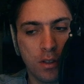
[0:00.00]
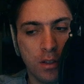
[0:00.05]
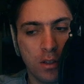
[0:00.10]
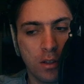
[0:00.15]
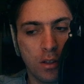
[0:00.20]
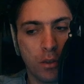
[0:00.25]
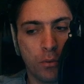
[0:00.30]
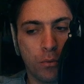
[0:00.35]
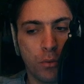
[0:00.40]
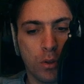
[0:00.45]

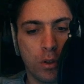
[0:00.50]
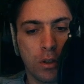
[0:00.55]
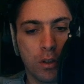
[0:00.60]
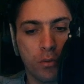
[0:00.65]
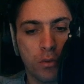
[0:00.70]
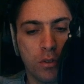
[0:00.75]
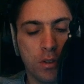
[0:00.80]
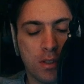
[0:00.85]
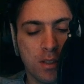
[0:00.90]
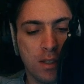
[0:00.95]
of all of
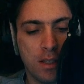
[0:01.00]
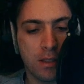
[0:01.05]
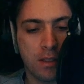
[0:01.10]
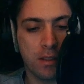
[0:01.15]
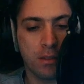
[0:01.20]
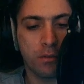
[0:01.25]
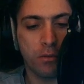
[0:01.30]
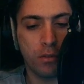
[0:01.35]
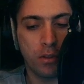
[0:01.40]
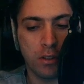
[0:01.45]
the
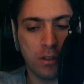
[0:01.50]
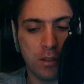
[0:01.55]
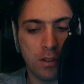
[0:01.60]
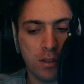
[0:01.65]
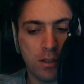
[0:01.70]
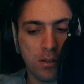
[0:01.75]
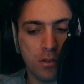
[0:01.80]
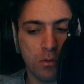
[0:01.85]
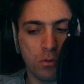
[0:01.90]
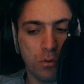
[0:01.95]
selected
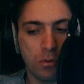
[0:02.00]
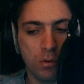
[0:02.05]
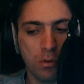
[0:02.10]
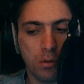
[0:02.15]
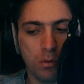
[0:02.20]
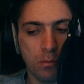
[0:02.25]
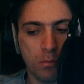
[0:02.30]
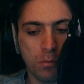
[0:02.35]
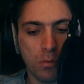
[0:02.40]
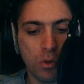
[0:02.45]
filters to
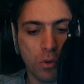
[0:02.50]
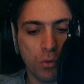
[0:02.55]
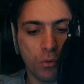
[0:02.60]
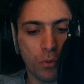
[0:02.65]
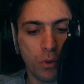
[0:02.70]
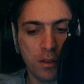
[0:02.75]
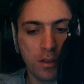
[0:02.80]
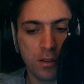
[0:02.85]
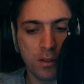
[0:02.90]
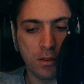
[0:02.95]
move.
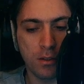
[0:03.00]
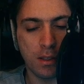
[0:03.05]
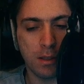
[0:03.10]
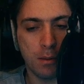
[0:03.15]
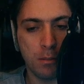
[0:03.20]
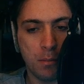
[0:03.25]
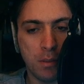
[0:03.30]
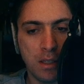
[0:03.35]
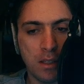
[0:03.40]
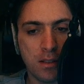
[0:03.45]
So that
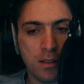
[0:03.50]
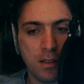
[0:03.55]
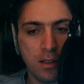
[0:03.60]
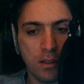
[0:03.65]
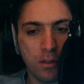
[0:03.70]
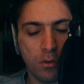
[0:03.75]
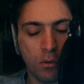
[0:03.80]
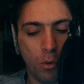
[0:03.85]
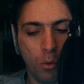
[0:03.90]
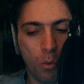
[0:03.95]
means
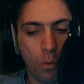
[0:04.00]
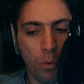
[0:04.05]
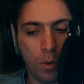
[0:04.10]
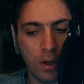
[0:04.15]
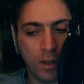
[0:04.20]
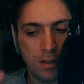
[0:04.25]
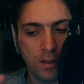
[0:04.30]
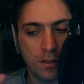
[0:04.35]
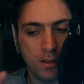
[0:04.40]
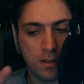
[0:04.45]
that
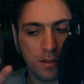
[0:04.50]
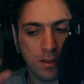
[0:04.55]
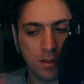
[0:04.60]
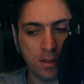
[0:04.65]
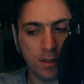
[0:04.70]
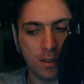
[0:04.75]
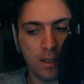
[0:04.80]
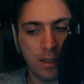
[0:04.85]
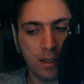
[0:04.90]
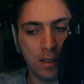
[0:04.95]
one
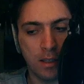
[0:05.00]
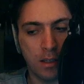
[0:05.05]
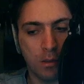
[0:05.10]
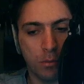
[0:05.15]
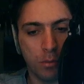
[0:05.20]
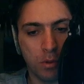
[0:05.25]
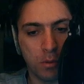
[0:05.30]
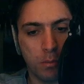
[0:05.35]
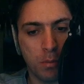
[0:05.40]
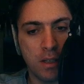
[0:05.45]
slider
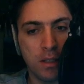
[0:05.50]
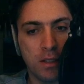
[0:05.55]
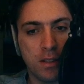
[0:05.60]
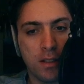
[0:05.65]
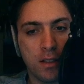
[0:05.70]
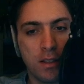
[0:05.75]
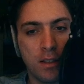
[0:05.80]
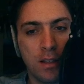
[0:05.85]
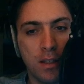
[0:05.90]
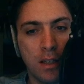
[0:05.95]
would
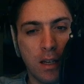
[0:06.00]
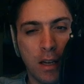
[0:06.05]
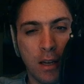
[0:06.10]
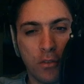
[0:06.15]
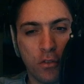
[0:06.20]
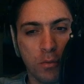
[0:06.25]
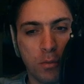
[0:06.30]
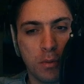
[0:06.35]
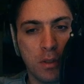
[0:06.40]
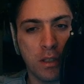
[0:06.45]
basically have
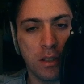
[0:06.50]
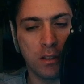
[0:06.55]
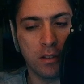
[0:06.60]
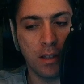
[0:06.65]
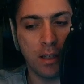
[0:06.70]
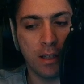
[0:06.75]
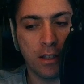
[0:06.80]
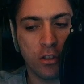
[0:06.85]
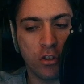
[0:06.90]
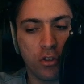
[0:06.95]
to be
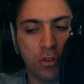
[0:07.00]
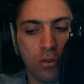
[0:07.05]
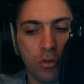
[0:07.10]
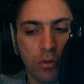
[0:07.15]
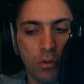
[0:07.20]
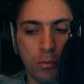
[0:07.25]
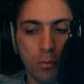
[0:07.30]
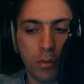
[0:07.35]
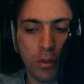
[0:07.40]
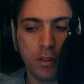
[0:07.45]
attached to
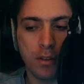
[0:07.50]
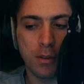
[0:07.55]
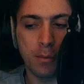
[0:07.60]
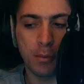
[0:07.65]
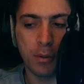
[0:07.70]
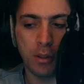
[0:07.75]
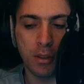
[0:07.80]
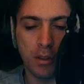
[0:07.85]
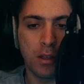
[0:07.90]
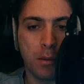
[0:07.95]

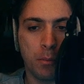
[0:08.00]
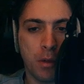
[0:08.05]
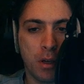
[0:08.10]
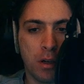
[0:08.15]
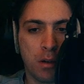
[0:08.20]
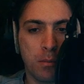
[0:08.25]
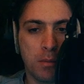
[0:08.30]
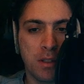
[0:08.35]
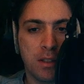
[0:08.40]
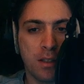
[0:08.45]
multiple
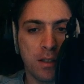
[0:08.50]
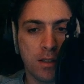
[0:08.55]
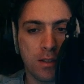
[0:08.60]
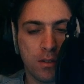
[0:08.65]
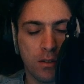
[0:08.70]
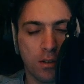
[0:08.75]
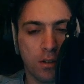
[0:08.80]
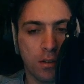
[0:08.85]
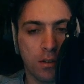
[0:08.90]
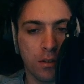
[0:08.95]
parameters
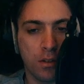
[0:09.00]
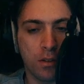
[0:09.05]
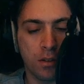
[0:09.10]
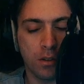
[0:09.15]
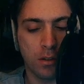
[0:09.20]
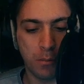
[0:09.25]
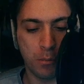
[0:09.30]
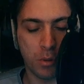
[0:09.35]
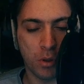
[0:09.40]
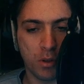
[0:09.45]
on
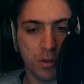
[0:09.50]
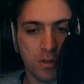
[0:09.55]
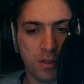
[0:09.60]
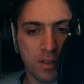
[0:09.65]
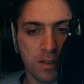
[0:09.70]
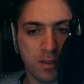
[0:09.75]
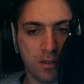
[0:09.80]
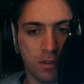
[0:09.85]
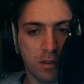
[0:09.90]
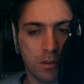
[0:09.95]
the
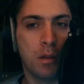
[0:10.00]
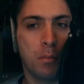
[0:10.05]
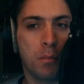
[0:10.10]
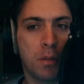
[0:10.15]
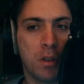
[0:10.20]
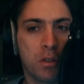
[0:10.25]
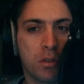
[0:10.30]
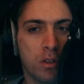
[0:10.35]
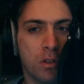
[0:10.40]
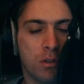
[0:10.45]
processor.
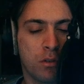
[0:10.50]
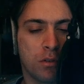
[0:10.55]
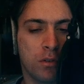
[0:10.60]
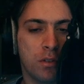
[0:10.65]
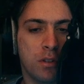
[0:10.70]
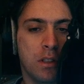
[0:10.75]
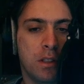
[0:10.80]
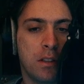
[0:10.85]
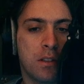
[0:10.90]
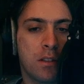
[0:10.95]
But you don't
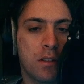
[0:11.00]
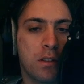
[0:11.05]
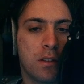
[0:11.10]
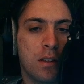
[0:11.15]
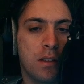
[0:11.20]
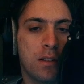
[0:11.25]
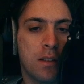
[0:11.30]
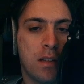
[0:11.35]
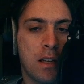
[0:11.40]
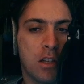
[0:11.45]
need
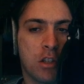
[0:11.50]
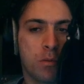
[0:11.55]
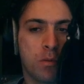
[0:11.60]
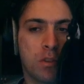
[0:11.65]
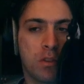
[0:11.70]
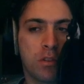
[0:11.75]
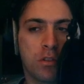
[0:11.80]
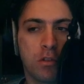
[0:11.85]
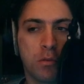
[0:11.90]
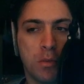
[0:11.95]

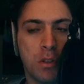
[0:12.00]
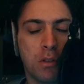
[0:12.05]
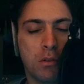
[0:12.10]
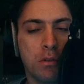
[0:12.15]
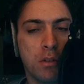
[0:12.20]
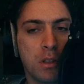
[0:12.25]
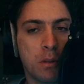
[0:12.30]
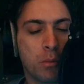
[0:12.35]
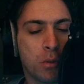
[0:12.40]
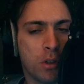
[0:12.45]
attachment to be
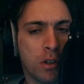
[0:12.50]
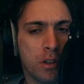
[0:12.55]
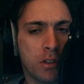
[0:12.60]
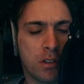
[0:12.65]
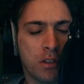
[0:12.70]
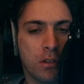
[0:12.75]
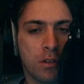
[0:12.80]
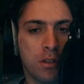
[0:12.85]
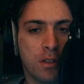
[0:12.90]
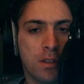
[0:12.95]
unique pointer
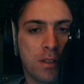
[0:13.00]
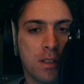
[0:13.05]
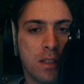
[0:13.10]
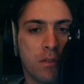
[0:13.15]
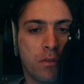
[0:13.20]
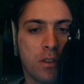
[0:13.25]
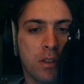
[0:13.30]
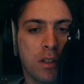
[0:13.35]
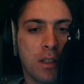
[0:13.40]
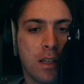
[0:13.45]
on
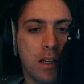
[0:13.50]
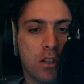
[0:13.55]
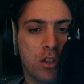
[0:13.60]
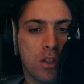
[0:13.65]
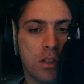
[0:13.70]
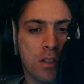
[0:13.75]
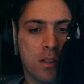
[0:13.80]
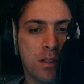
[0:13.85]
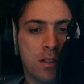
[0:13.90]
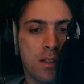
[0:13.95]
itself. It can
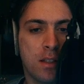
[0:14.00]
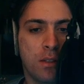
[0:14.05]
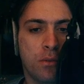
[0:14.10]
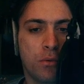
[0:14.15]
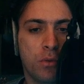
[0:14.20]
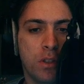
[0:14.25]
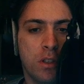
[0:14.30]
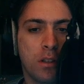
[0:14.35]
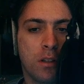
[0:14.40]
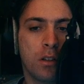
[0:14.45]
just live here